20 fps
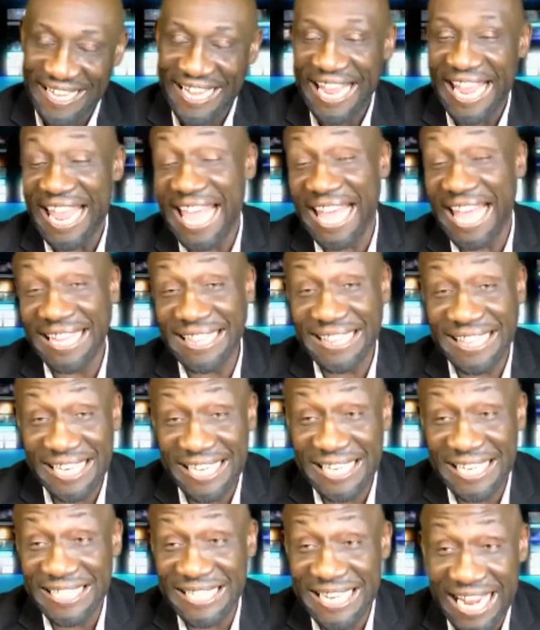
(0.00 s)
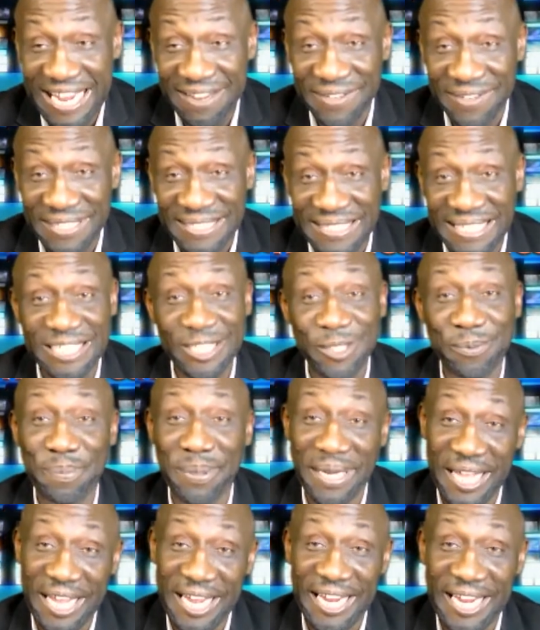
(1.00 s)
Anthony Davis is
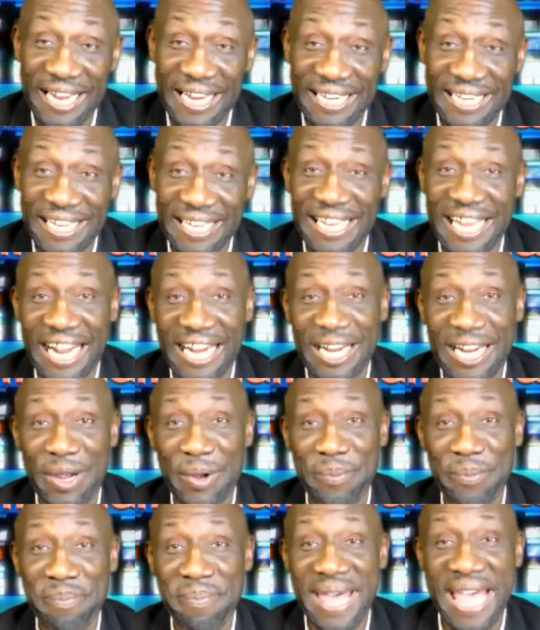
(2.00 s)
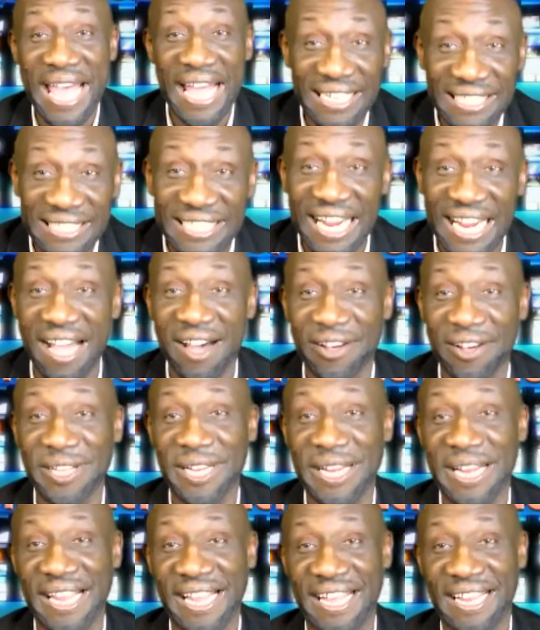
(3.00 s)
playing like a man-child
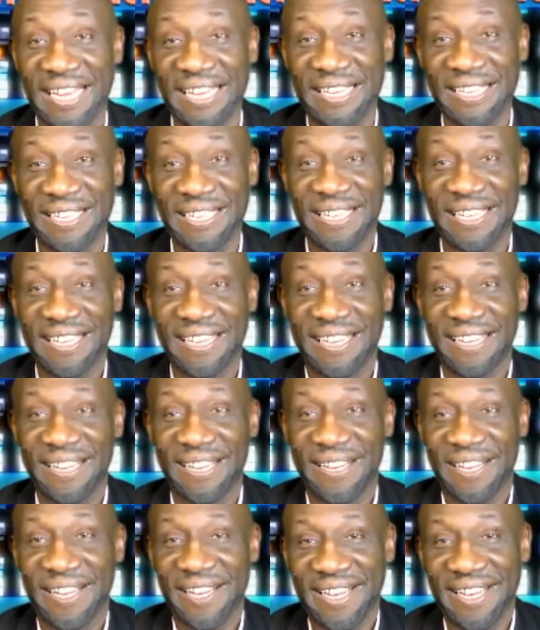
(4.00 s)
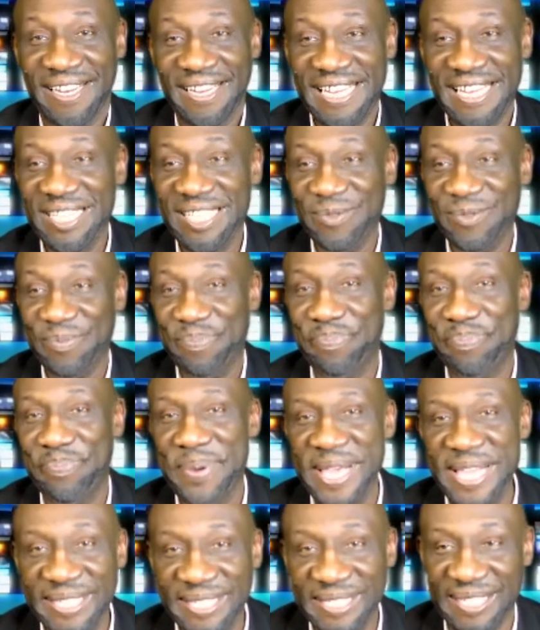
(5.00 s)
again. He's
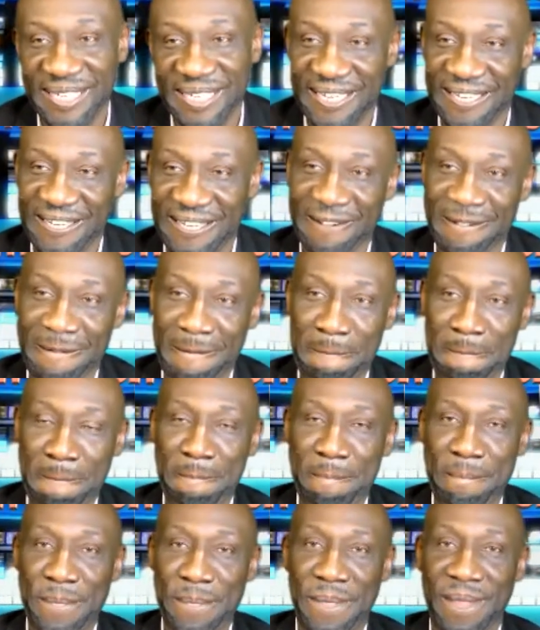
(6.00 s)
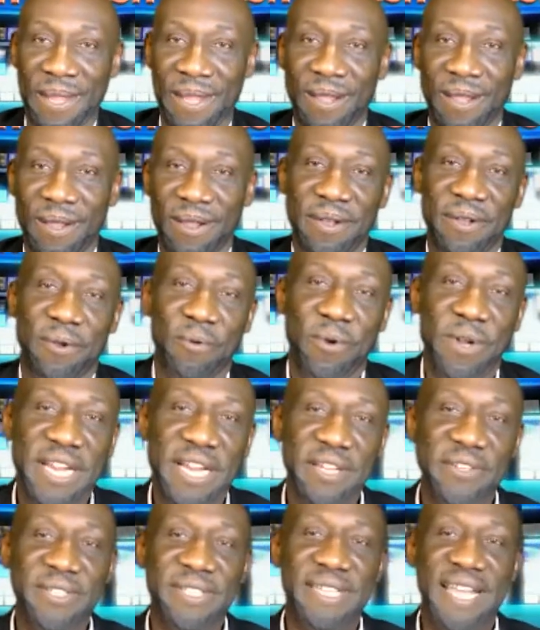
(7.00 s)
beasting it. What
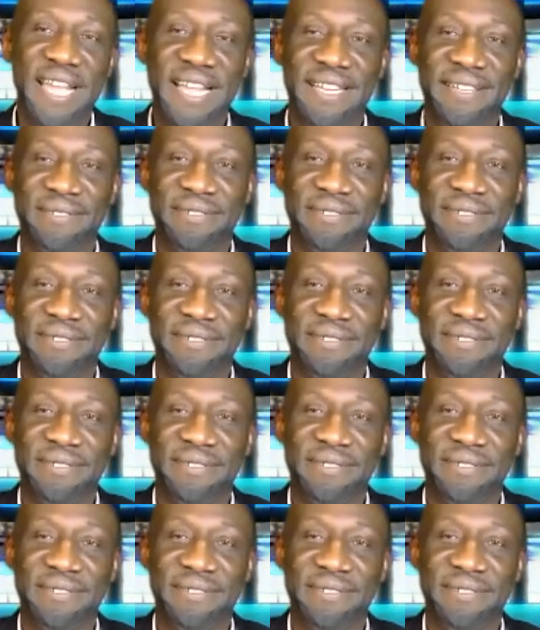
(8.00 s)
can you say?